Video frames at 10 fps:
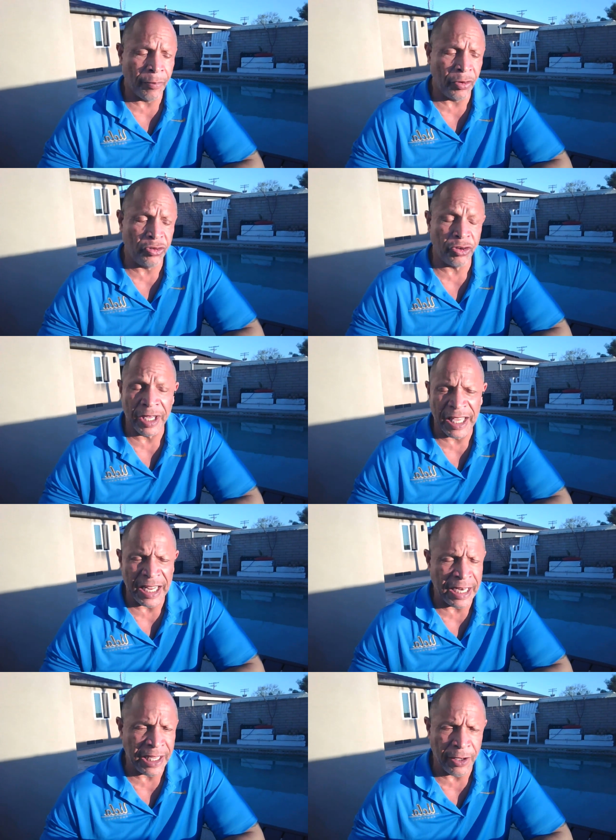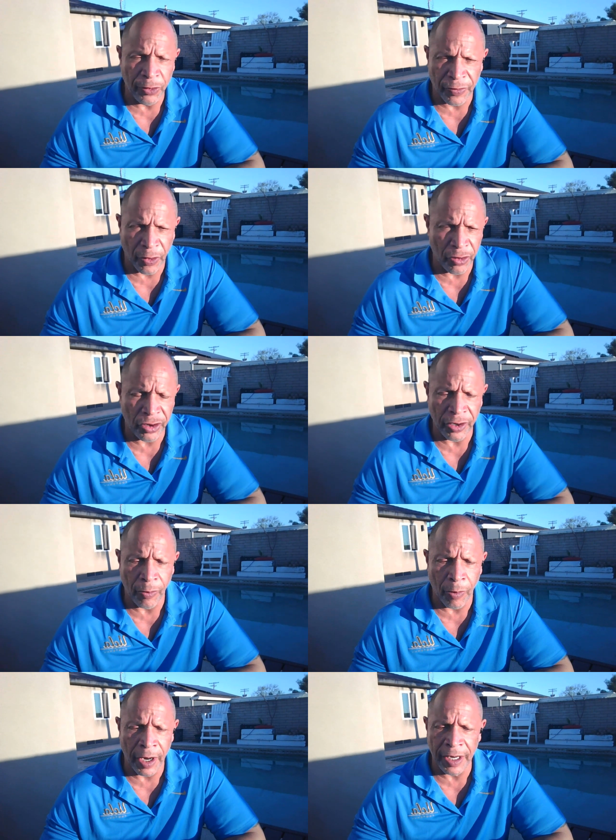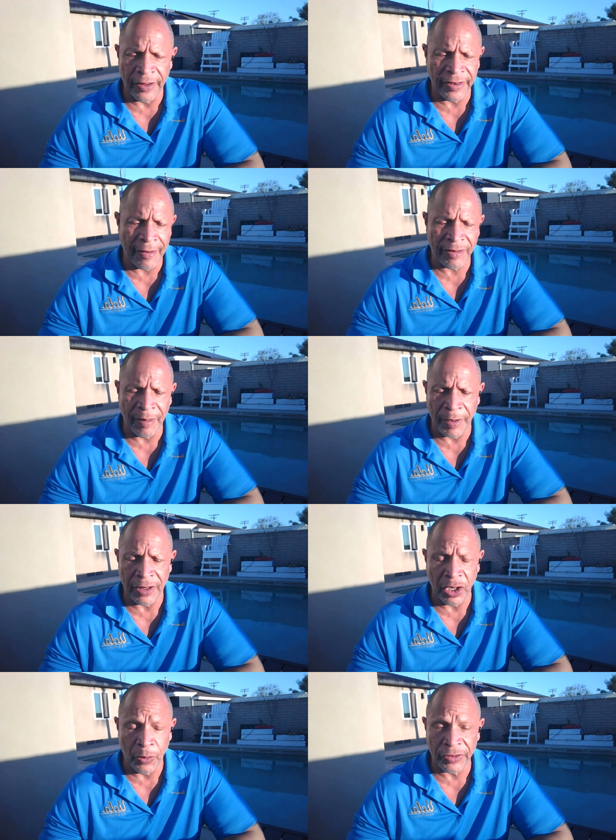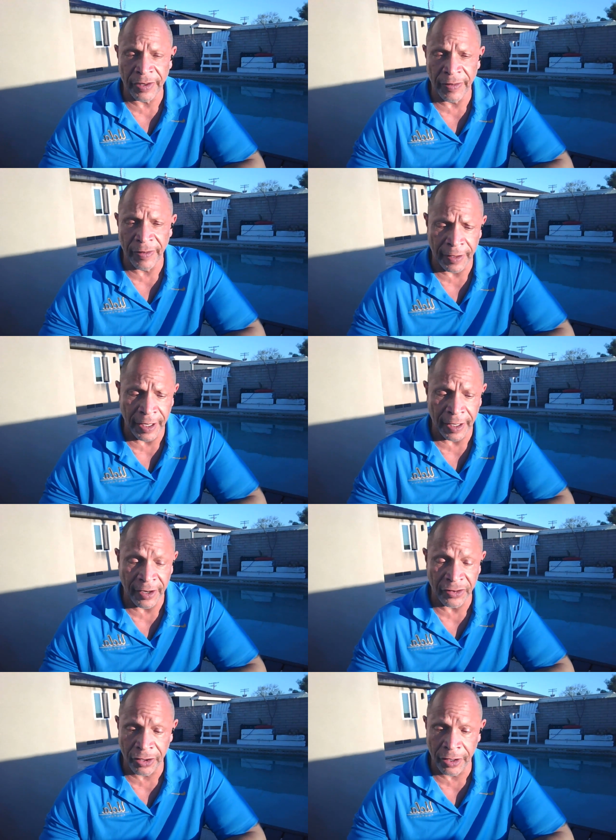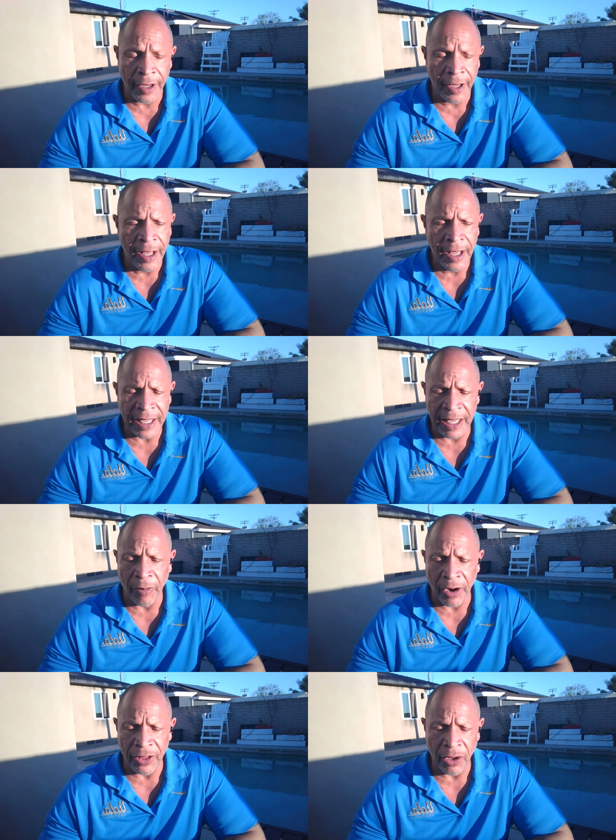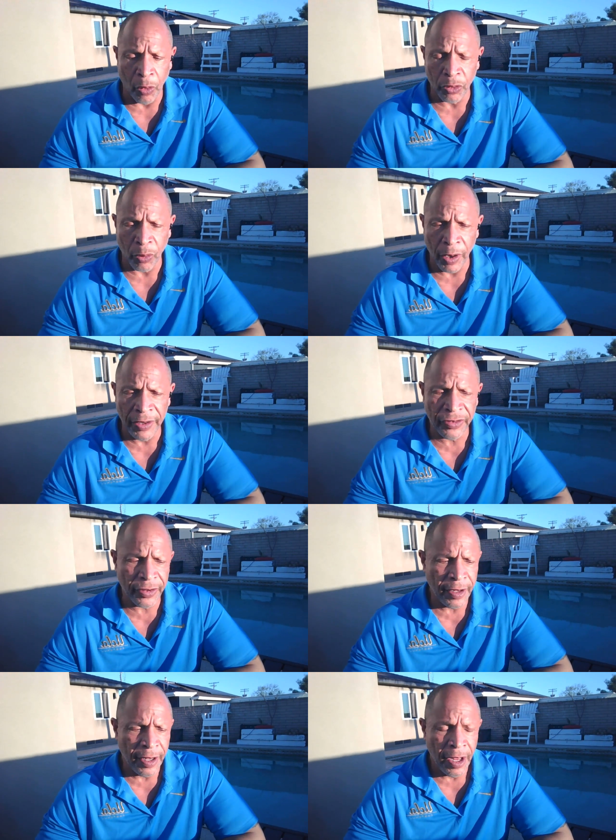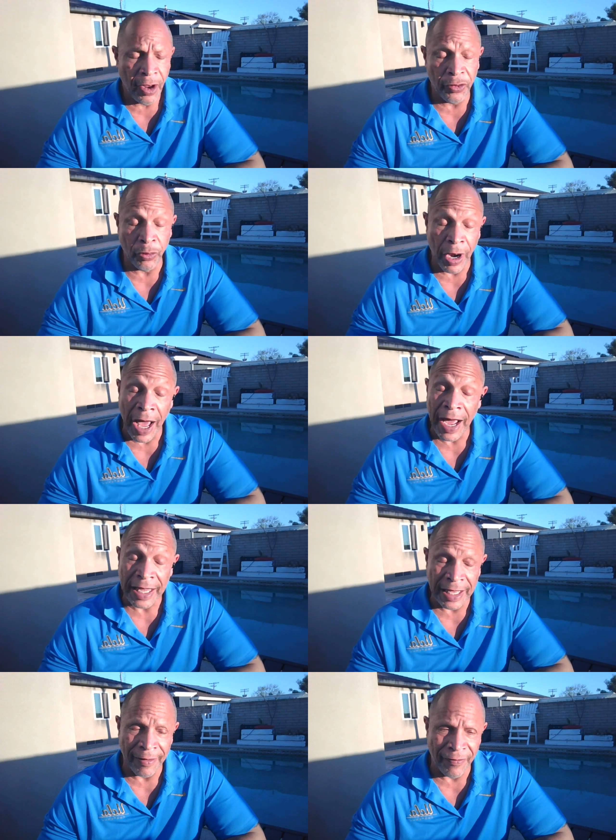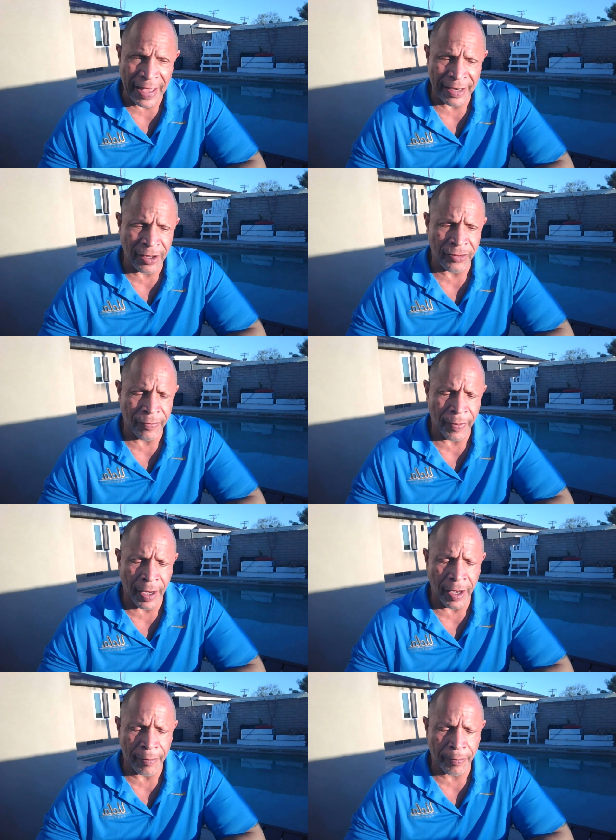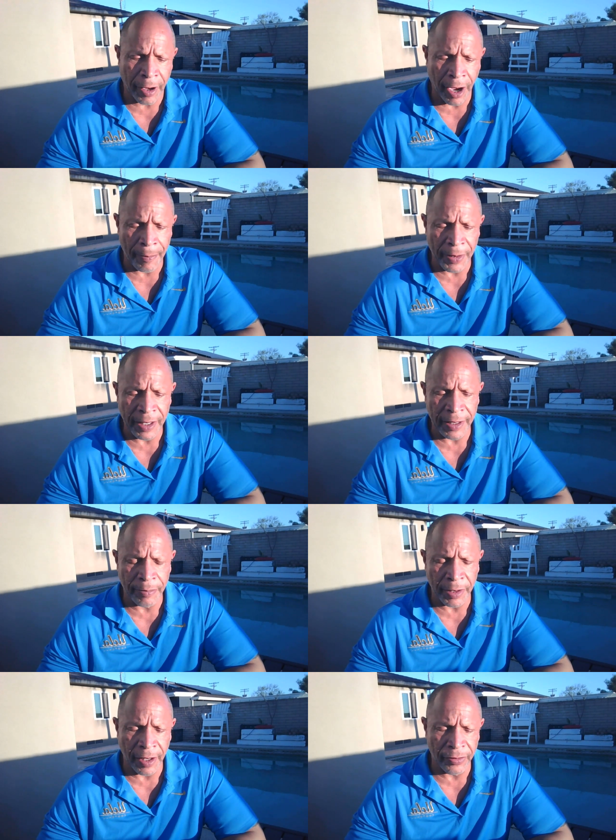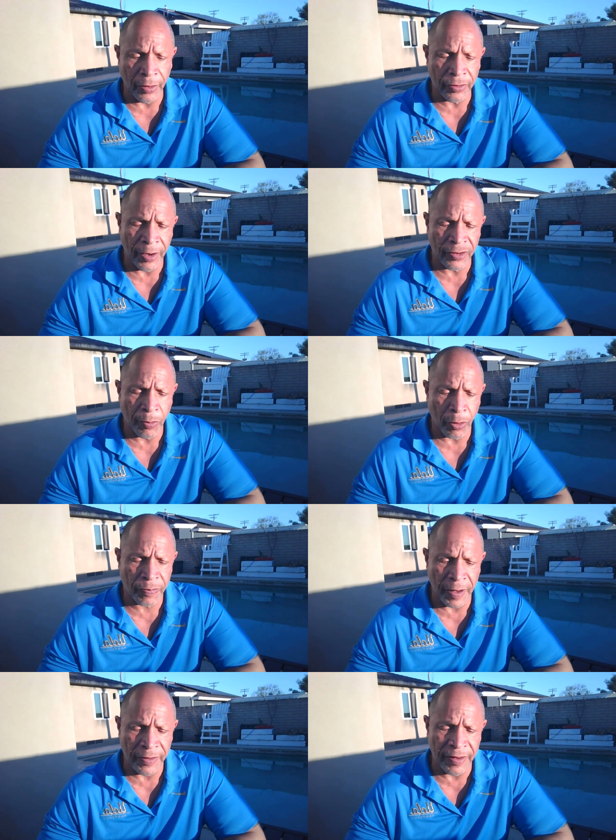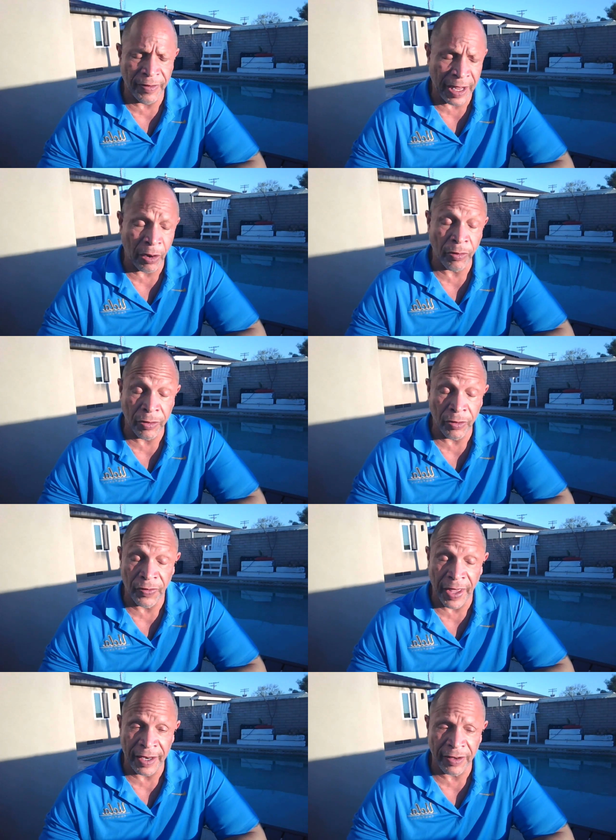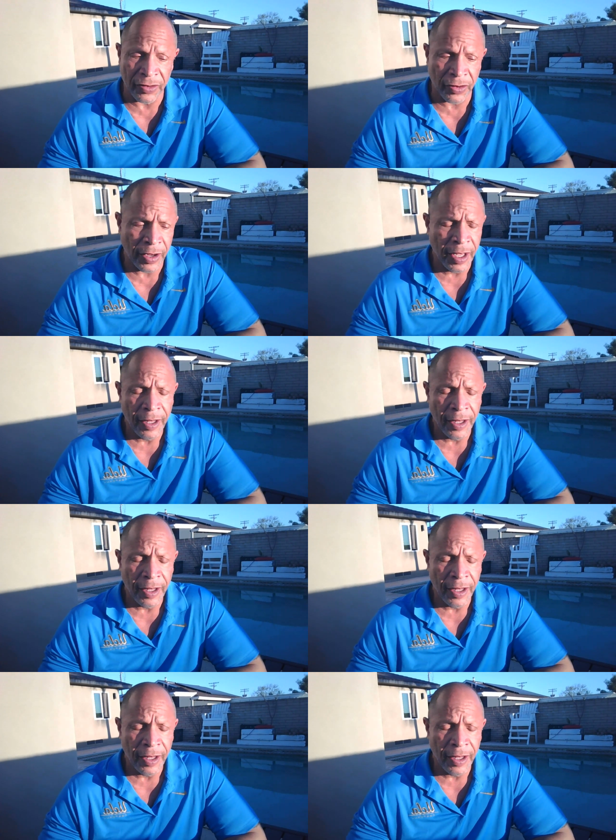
which you can get any used version you want, it doesn't have to be the newest edition. Get one of the older ones. Do not get a Vantage copy because those are much more expensive, and I don't use Vantage.